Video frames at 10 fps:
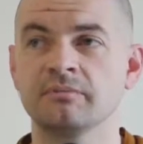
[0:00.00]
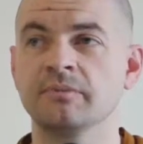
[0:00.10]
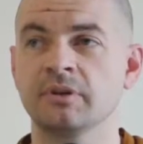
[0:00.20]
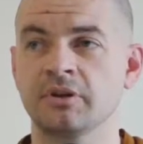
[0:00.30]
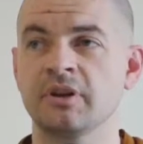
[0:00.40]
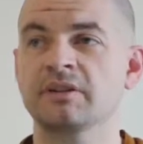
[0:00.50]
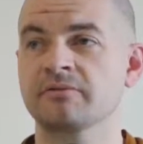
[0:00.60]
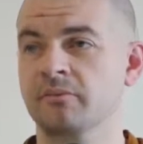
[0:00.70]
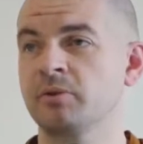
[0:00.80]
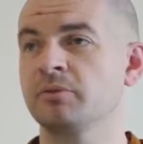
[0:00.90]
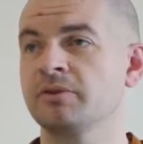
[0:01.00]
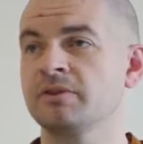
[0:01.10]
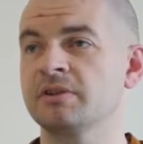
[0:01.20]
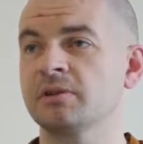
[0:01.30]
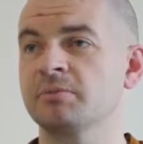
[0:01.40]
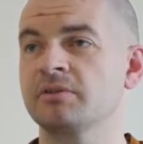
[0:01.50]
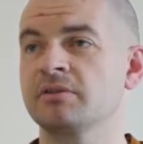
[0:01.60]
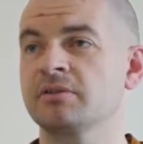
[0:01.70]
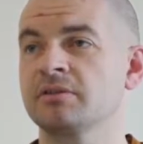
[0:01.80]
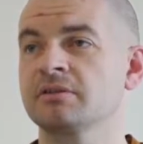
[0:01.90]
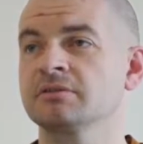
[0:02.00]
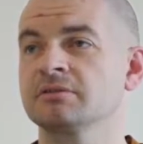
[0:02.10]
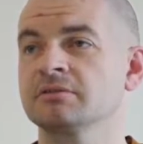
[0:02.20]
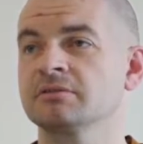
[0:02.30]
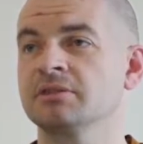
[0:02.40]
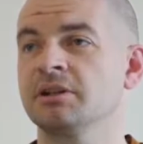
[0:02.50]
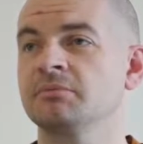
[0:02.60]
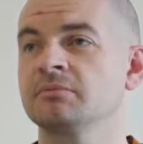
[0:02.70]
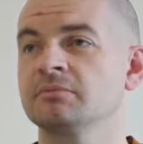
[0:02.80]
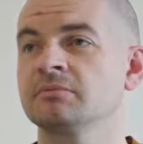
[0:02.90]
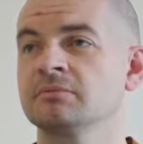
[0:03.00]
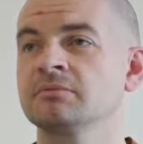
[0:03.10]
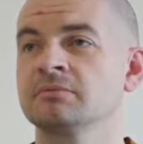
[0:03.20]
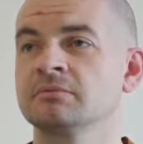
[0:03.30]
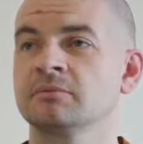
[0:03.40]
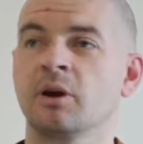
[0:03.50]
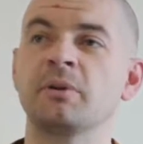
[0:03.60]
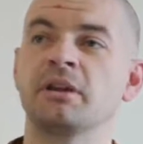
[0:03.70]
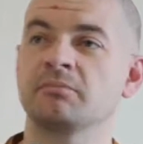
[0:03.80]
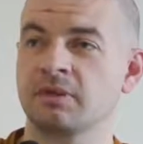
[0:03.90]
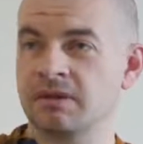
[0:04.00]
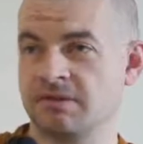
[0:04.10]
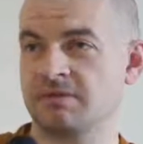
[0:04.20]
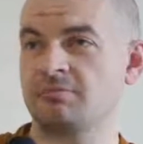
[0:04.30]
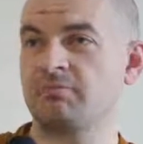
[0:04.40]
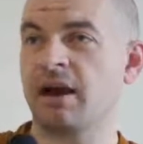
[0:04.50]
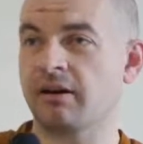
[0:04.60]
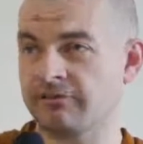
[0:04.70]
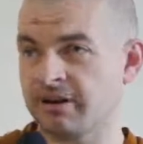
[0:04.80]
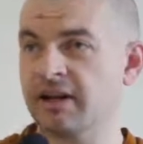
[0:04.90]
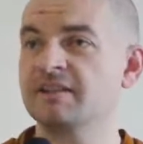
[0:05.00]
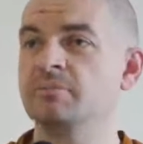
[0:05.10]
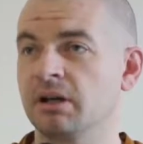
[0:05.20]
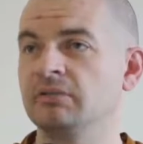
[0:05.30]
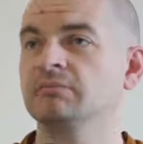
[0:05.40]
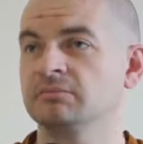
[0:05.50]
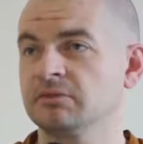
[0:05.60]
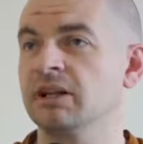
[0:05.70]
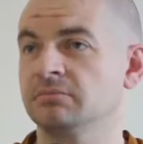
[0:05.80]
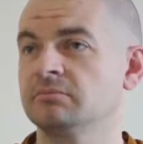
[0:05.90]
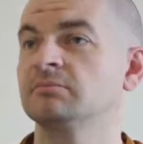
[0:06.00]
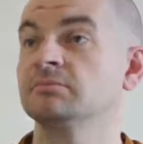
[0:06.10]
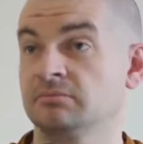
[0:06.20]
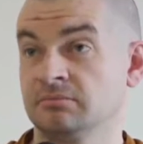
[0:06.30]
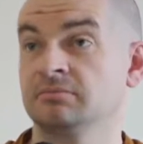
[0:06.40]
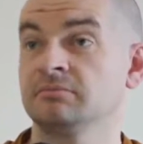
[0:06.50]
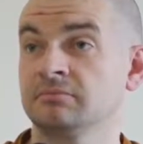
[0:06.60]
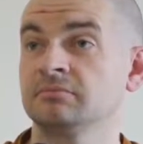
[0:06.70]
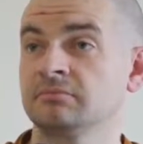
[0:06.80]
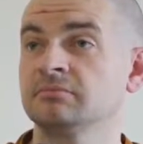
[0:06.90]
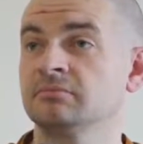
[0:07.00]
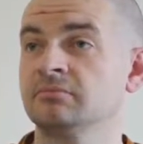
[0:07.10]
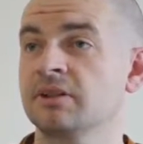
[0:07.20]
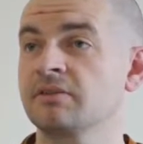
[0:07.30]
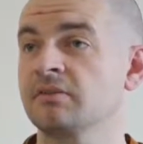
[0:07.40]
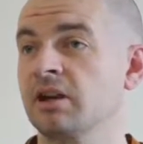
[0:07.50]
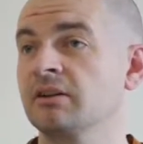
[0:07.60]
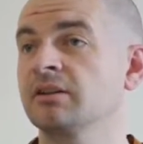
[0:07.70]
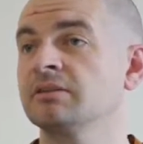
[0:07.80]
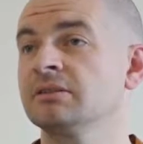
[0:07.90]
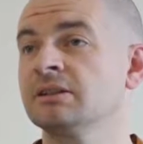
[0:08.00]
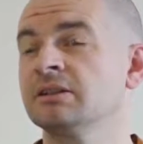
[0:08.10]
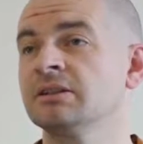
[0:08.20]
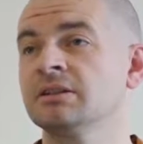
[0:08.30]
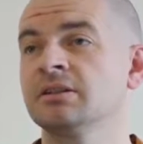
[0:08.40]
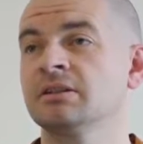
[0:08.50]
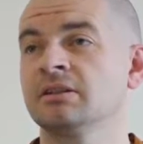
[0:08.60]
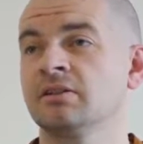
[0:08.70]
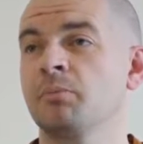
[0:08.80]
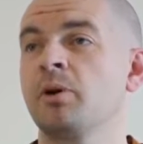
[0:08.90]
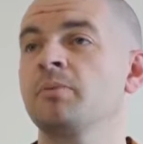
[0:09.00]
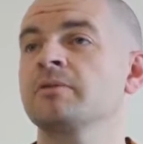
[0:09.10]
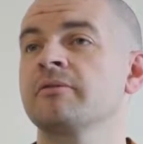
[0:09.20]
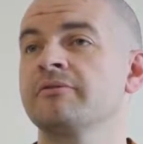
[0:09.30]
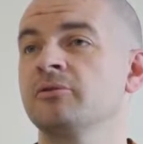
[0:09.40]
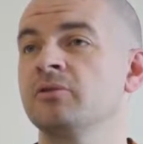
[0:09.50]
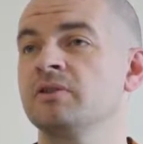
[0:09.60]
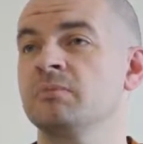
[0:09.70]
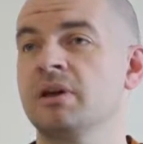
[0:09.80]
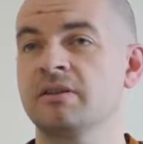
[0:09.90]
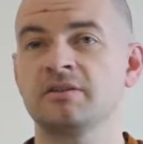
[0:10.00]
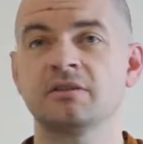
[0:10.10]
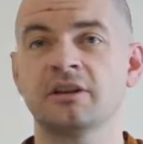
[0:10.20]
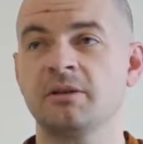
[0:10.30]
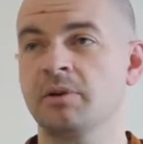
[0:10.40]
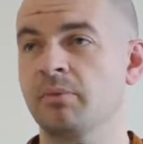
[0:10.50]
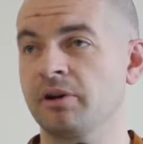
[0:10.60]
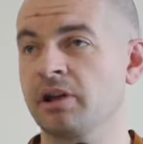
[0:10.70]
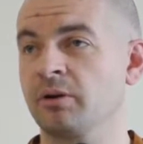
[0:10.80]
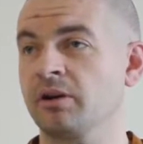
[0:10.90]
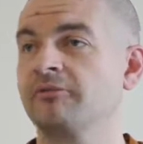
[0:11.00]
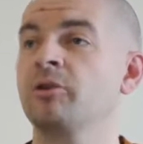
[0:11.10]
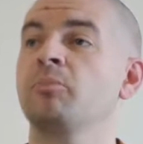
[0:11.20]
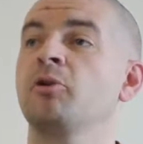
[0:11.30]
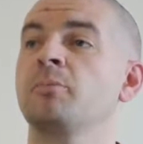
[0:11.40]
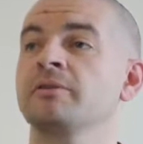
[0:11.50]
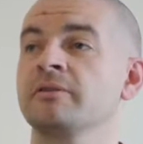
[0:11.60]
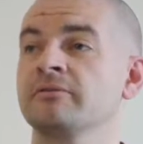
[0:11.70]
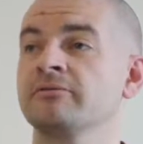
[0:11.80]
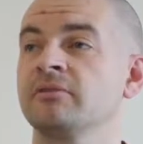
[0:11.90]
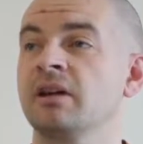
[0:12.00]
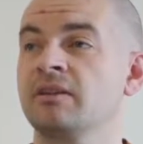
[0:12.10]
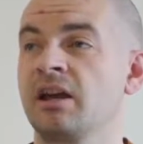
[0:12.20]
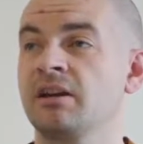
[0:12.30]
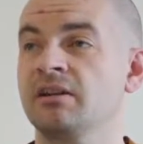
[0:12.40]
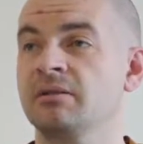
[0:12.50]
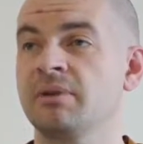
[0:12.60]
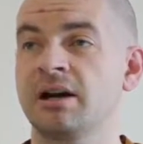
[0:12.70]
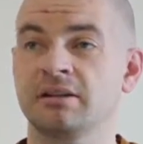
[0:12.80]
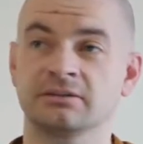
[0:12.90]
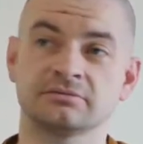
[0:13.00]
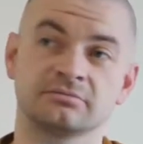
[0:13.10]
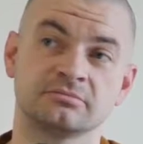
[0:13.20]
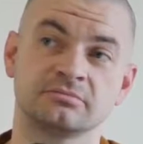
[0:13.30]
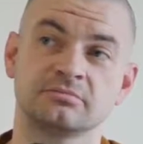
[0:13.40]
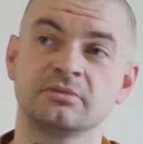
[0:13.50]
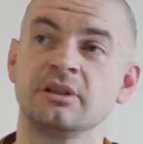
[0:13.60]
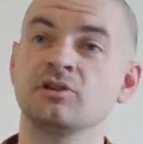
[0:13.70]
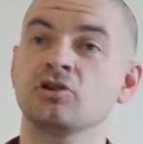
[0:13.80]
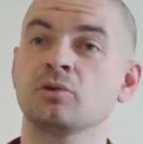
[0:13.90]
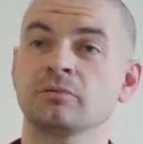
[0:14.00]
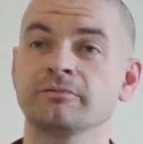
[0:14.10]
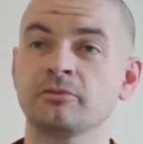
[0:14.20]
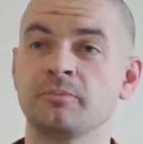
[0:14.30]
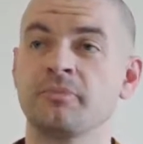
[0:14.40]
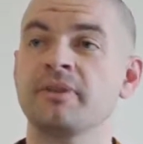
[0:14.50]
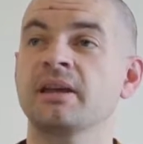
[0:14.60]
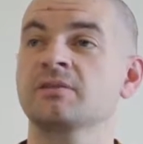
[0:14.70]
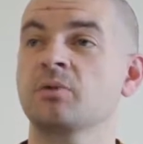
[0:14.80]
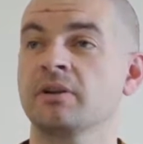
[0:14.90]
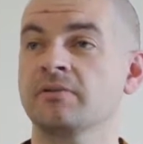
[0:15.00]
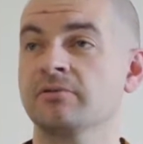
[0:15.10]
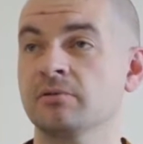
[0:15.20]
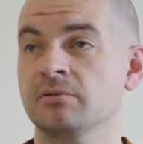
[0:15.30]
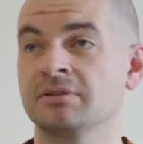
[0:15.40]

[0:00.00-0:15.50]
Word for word: No, that's from the Buddha's lips. Yeah, I mean, it's paraphrased, but yeah, it's correct. The purpose of the food is a medicine to keep the body going for the purpose of attaining Nibbana. In short form, that's what it's for.